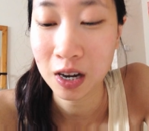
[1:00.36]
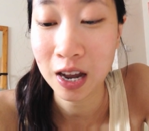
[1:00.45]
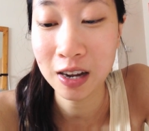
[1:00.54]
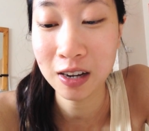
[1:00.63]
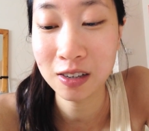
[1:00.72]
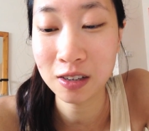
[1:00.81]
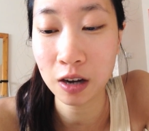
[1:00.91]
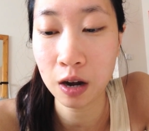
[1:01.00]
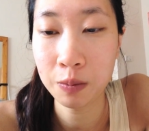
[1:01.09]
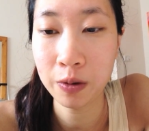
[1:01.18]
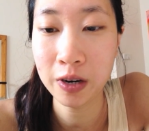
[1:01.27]
And
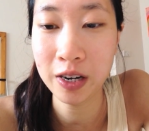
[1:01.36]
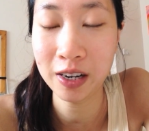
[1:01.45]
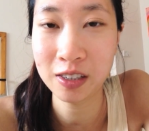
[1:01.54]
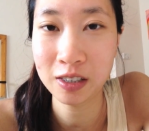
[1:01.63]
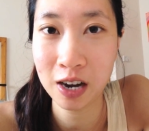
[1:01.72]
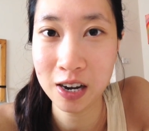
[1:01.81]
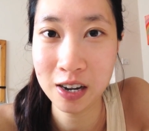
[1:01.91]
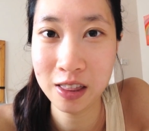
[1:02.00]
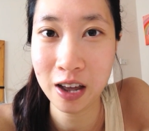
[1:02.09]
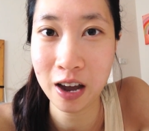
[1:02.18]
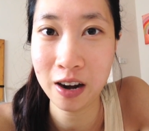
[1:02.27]
I'm pretty
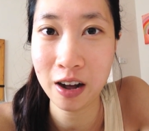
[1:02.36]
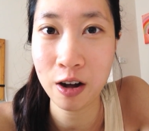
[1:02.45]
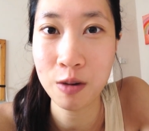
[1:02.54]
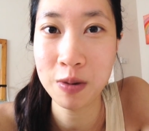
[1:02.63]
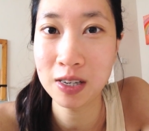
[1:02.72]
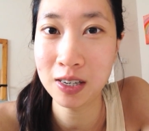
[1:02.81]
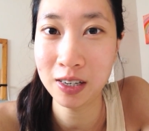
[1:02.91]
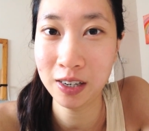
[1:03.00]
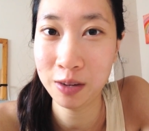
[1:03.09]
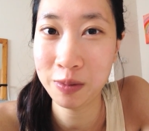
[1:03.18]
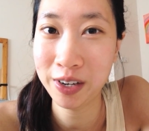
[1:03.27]
excited that I'll be
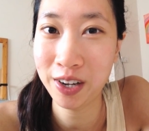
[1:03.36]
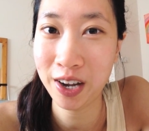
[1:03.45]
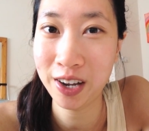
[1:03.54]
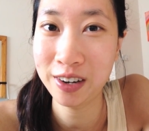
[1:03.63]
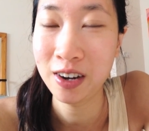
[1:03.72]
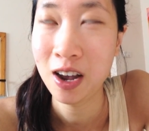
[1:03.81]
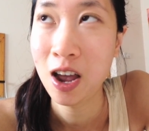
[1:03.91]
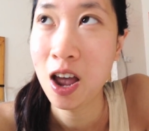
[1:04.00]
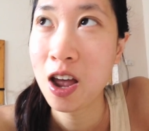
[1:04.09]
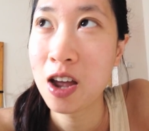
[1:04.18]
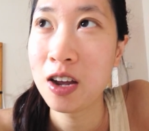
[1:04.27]
seeing him again
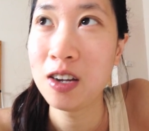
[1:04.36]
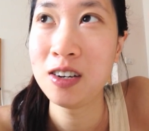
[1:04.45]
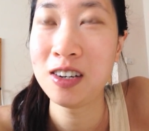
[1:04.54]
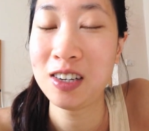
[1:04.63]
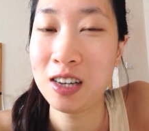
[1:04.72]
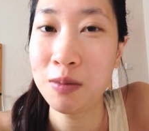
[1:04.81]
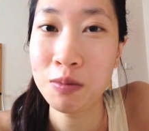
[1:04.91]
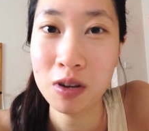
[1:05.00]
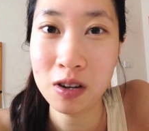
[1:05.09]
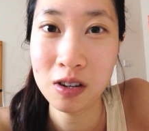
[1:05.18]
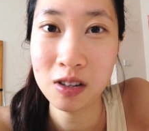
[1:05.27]
in
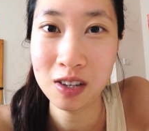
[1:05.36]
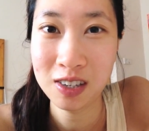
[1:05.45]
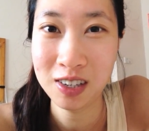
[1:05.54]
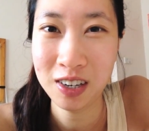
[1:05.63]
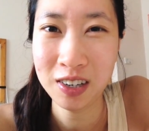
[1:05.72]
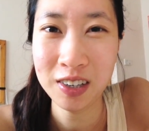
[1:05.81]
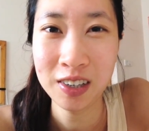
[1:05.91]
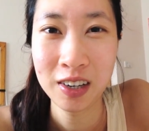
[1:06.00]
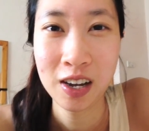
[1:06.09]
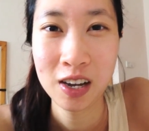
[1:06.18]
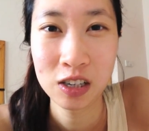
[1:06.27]
December this year.
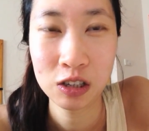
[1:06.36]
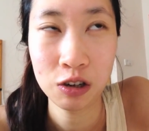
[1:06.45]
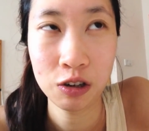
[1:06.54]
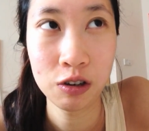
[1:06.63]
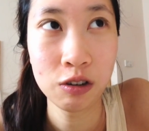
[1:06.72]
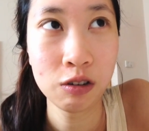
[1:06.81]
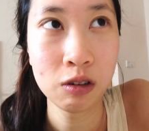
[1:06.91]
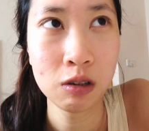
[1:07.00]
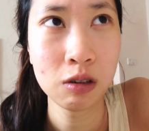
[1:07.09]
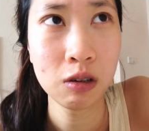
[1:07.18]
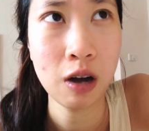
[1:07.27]
So
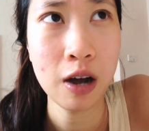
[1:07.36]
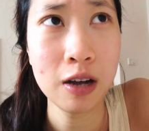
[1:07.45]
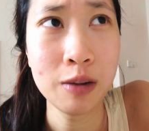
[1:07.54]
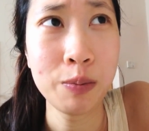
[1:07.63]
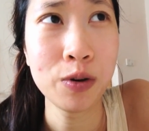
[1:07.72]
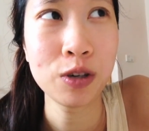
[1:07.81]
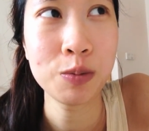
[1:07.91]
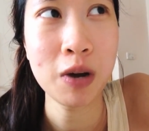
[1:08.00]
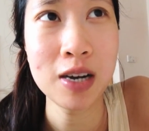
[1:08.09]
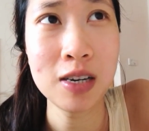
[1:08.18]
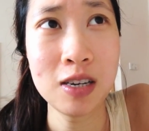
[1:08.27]
I booked
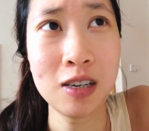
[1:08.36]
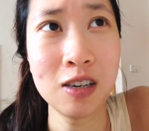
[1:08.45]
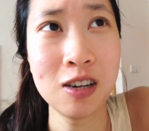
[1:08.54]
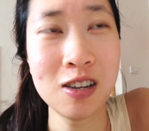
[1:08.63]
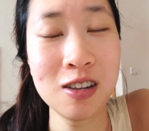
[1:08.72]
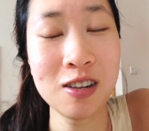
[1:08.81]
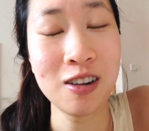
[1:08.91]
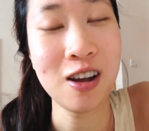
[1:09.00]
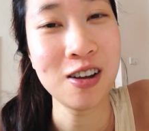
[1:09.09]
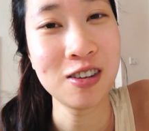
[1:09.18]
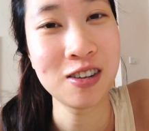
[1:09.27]
my ticket
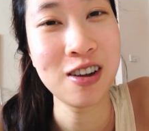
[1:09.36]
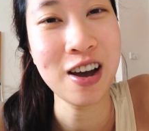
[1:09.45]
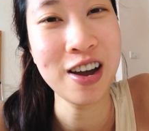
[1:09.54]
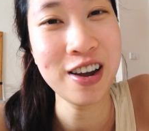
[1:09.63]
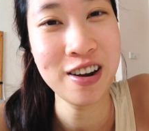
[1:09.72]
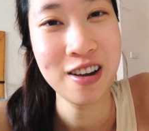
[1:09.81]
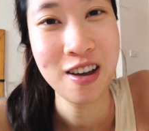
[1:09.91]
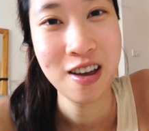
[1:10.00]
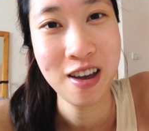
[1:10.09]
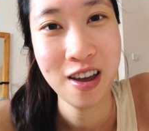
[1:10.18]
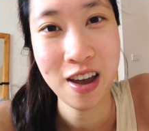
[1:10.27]
last night
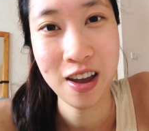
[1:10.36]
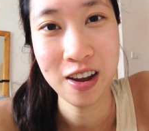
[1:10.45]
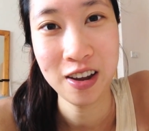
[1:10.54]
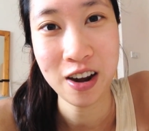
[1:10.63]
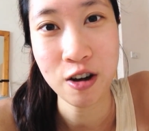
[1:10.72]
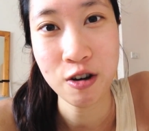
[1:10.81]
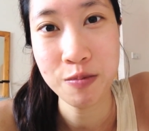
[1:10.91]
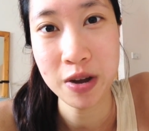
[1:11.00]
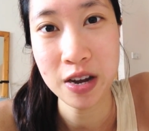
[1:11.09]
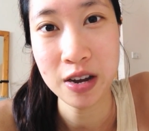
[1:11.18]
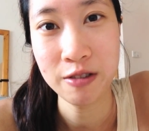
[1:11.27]
and I'll
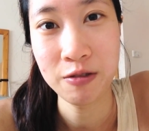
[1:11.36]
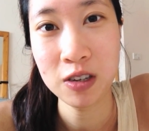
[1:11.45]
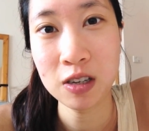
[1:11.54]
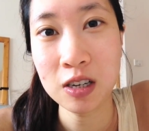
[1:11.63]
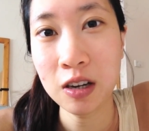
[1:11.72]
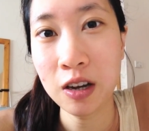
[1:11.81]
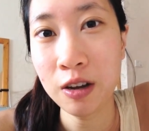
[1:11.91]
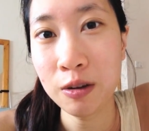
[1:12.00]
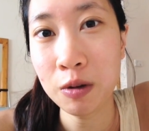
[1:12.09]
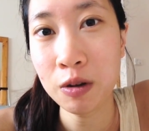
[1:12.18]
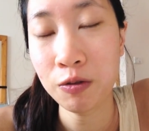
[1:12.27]
be visiting
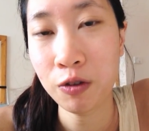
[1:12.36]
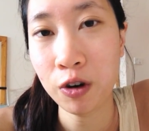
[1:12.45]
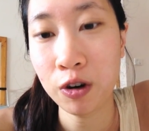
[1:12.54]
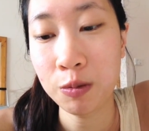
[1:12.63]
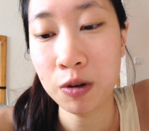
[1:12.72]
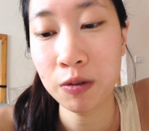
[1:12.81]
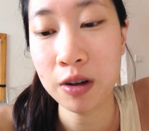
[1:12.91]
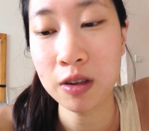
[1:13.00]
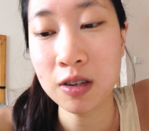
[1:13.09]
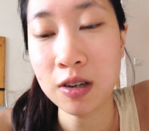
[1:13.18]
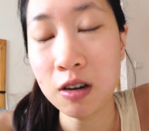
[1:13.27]
him from around
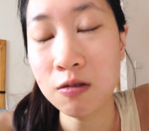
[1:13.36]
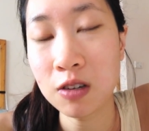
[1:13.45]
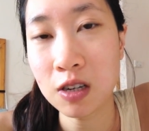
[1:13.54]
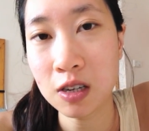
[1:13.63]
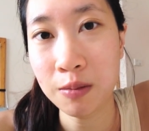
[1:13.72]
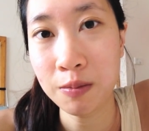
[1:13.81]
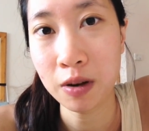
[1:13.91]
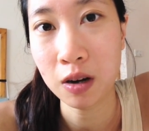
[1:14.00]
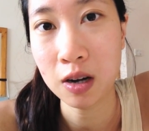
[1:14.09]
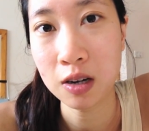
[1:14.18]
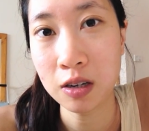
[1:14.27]
the start of
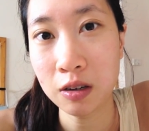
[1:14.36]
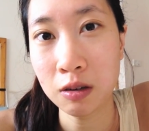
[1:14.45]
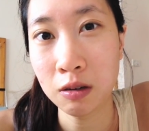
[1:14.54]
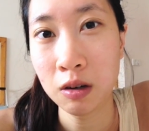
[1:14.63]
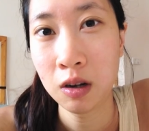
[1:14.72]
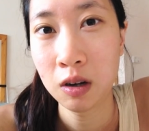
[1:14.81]
December until